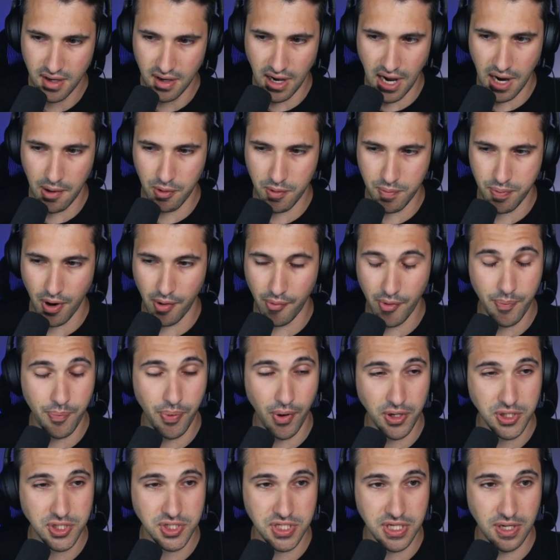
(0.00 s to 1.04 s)
I would probably
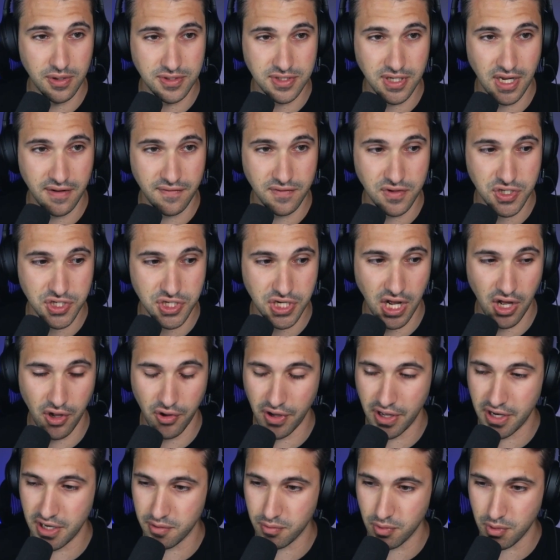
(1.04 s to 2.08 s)
punch the outside of the shell
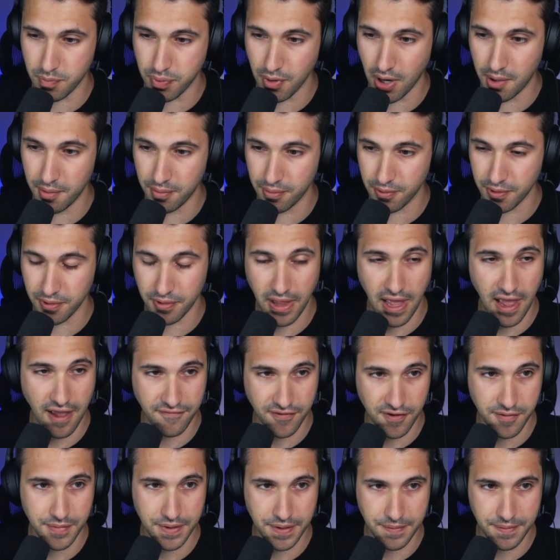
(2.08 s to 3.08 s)
and it would probably laugh at me.